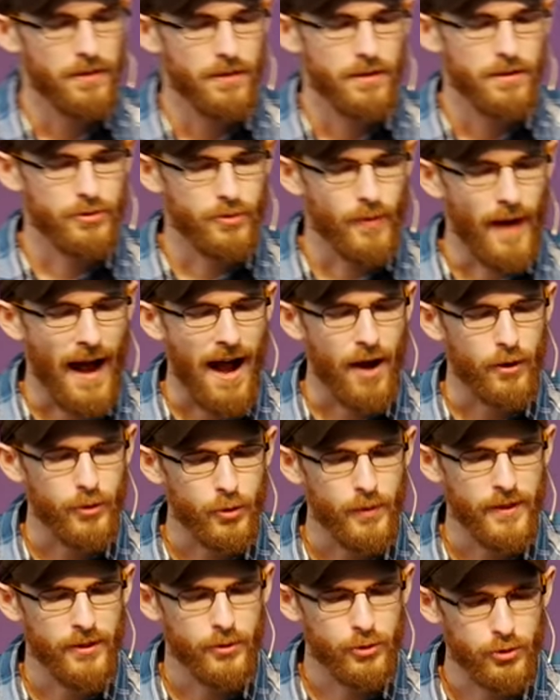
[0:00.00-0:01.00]
So how do
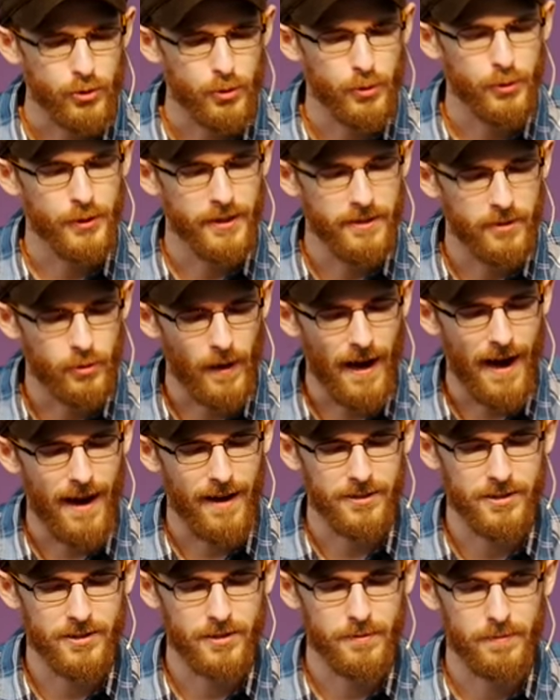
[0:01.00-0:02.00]
we truly
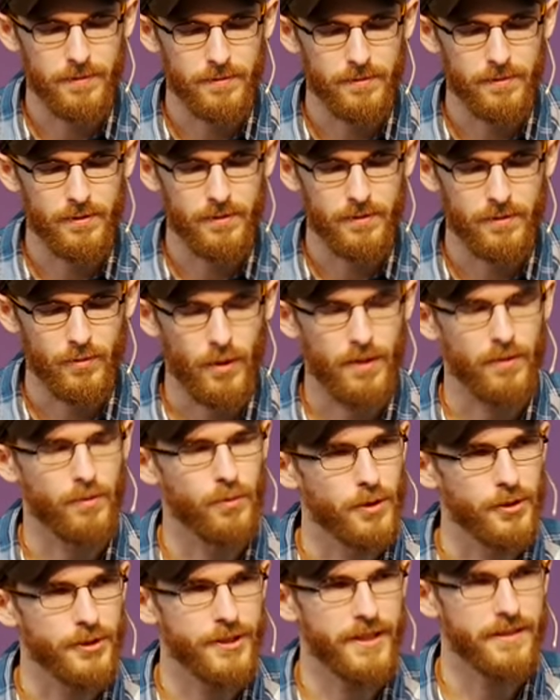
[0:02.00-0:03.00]
grasp what
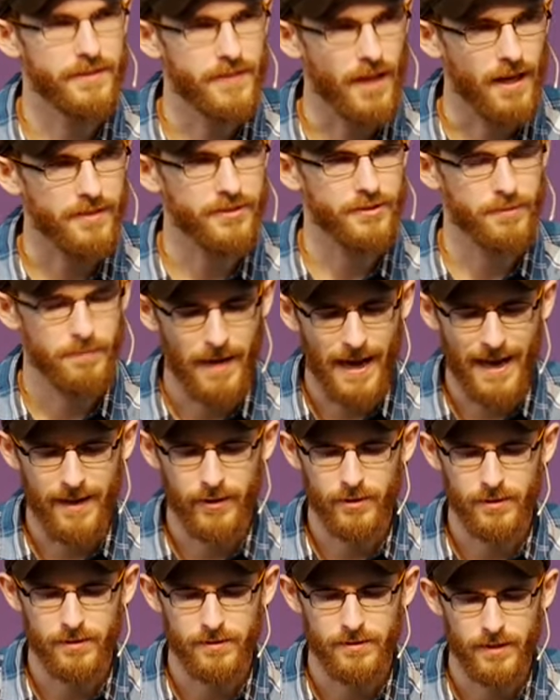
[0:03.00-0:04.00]
really does
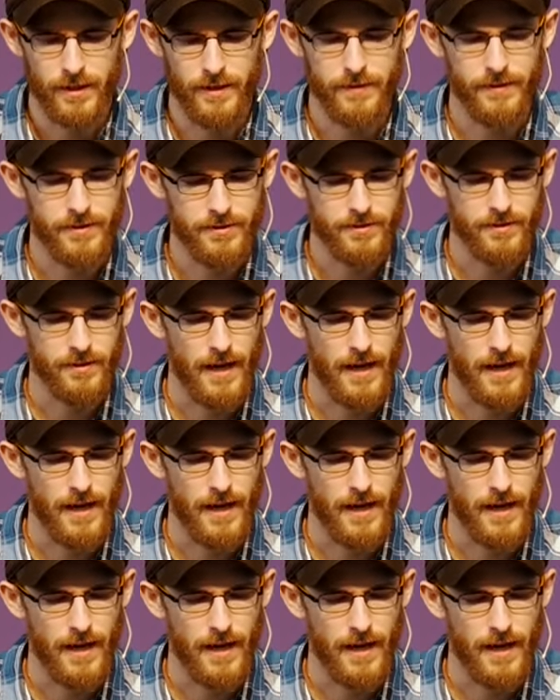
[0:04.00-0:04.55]
matter in this